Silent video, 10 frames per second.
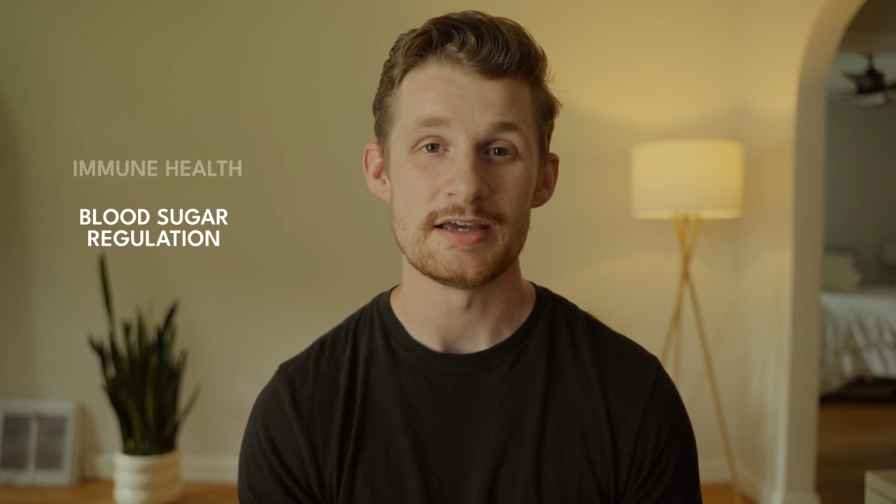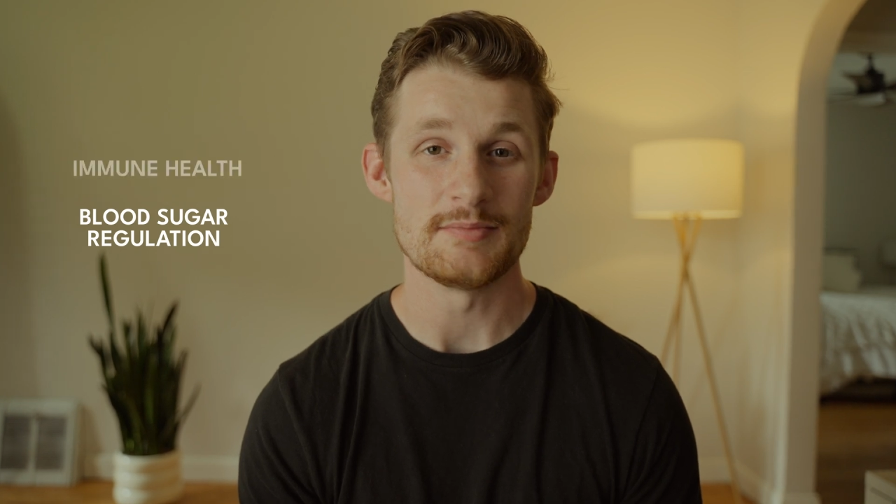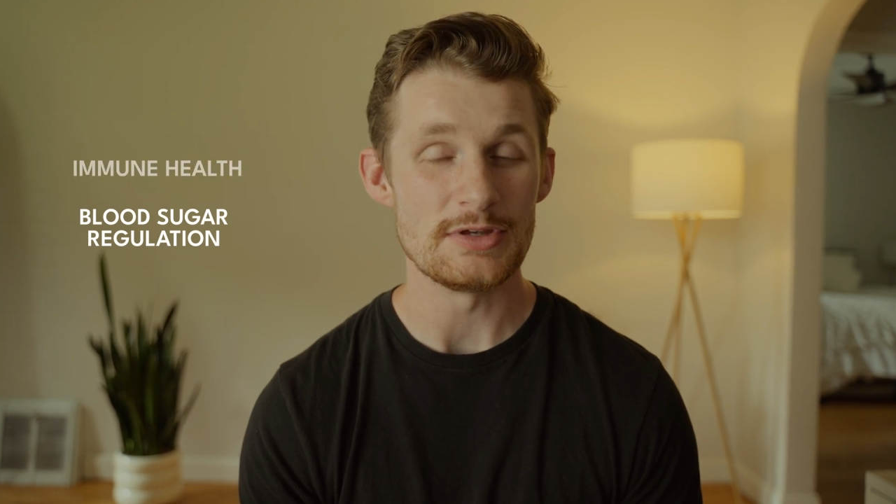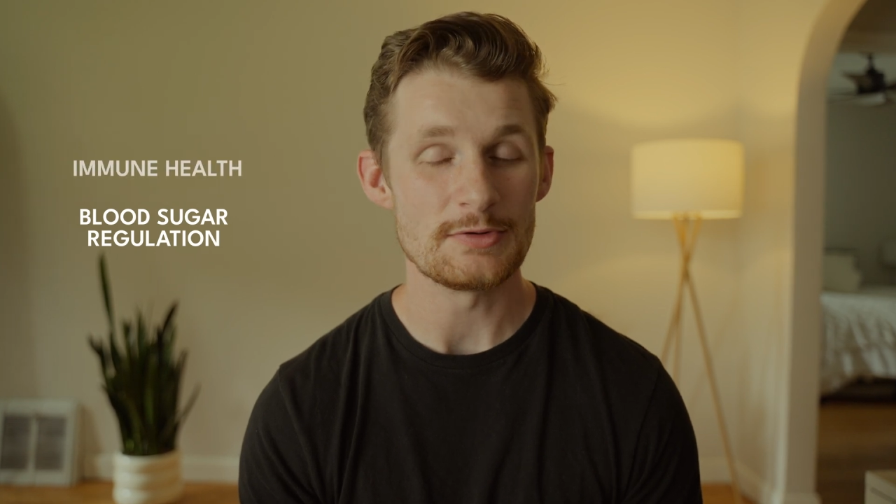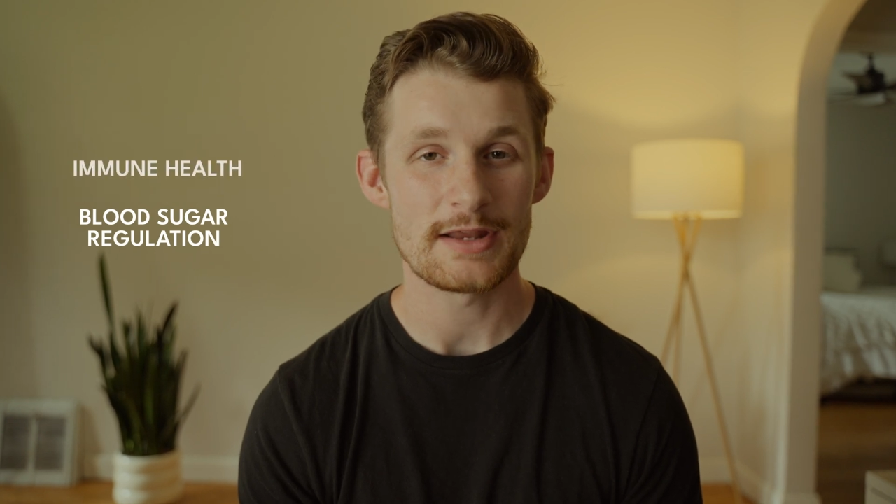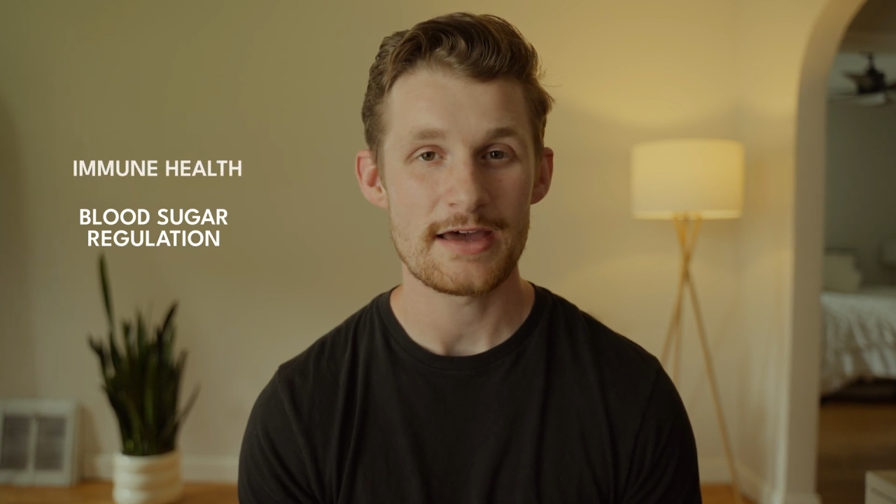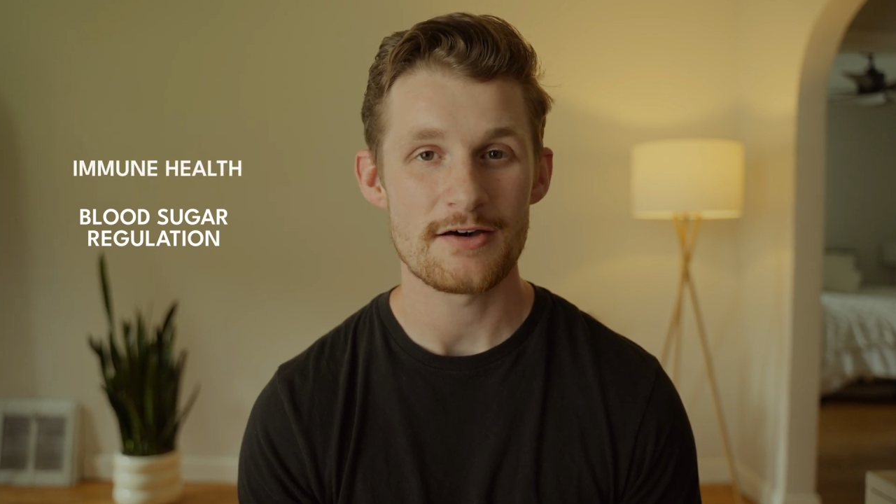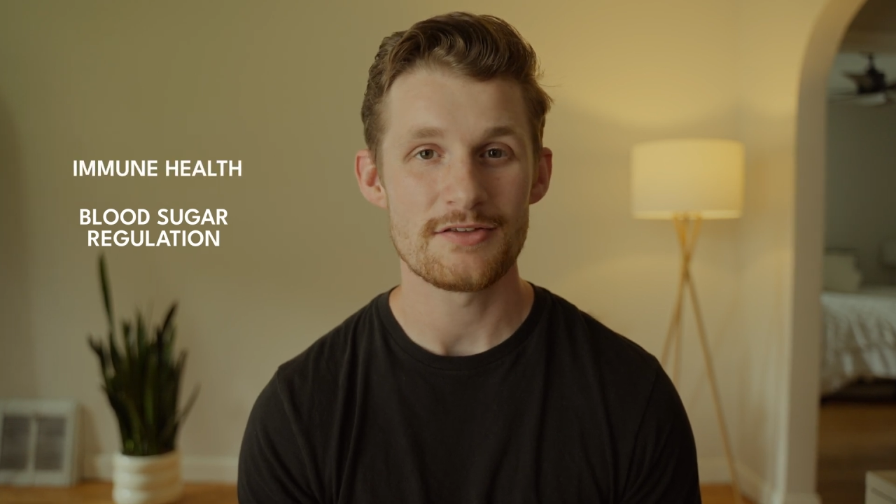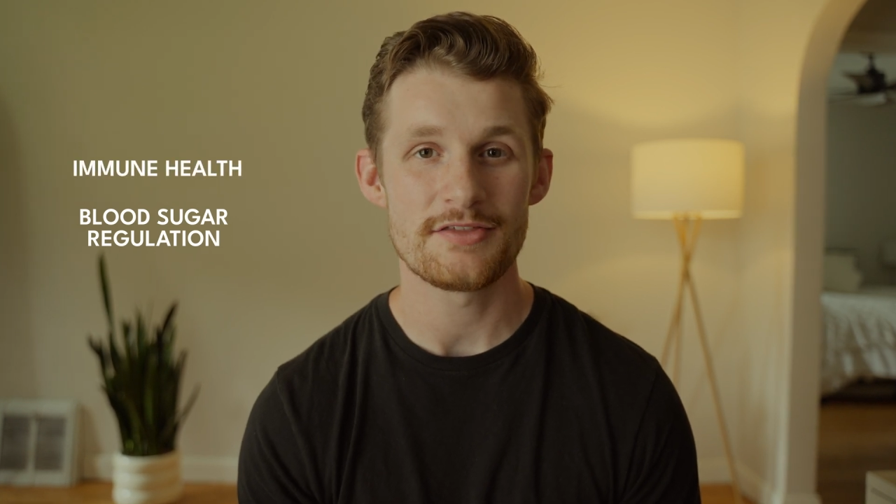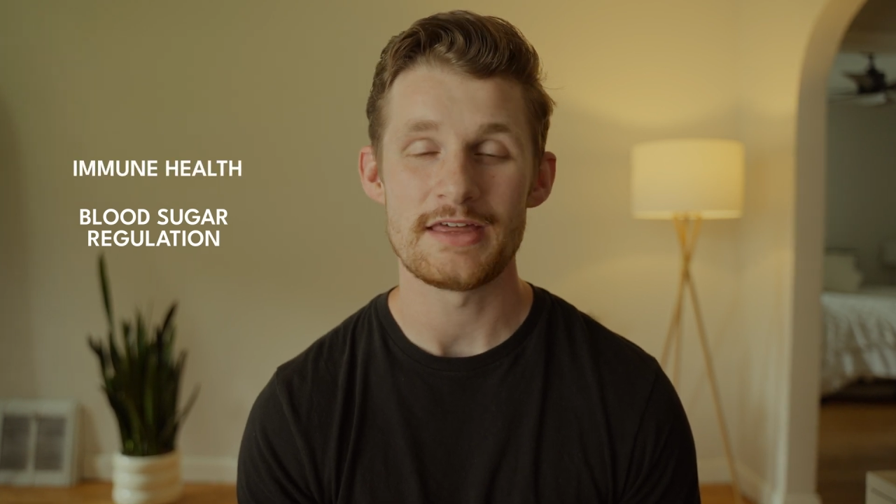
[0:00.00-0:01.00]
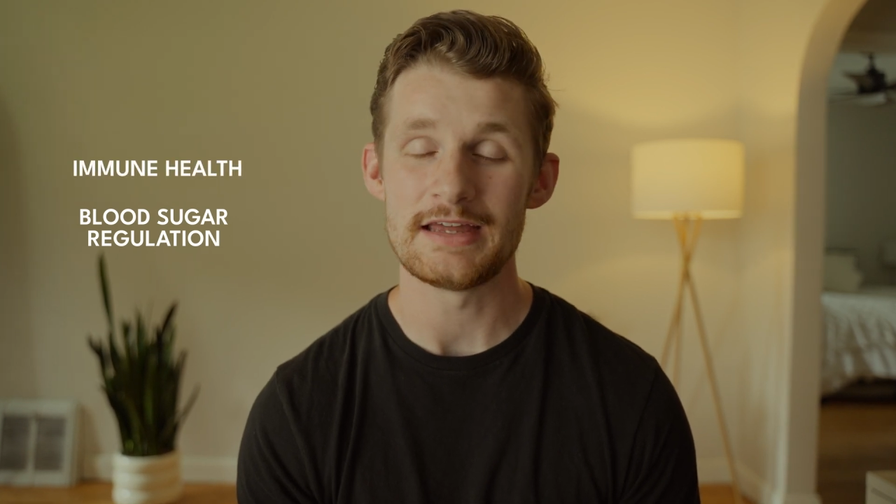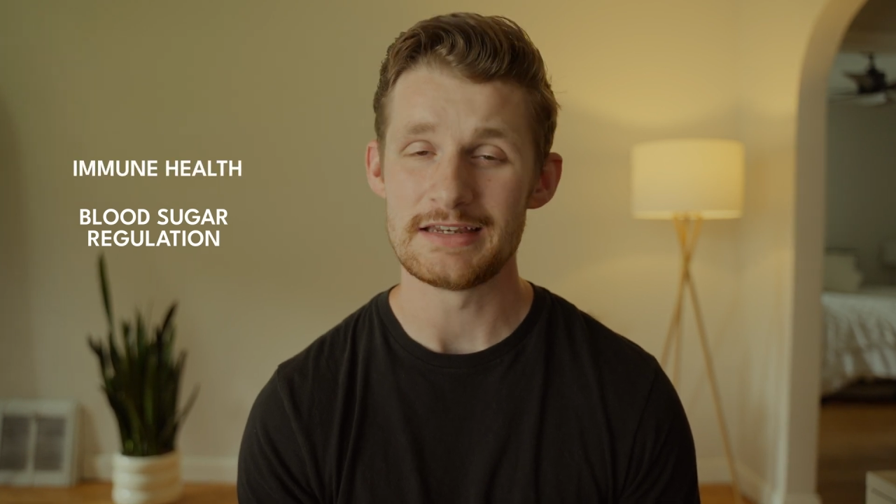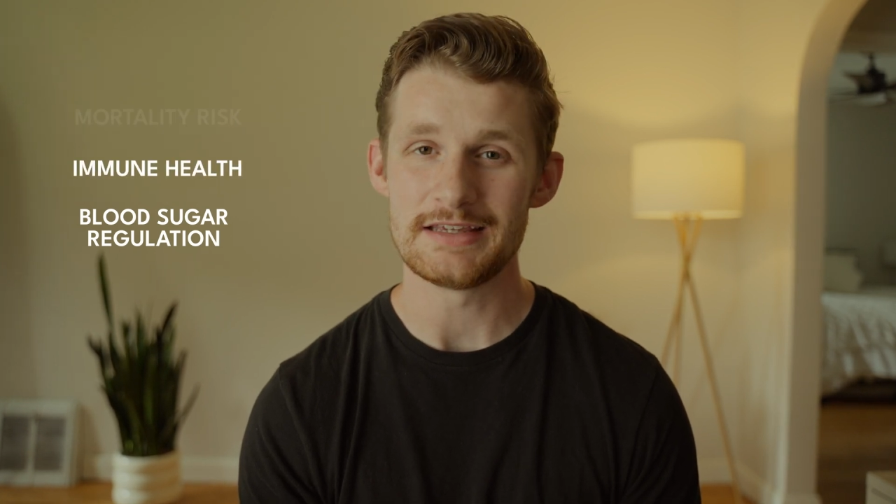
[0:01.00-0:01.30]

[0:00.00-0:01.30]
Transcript: immune health, and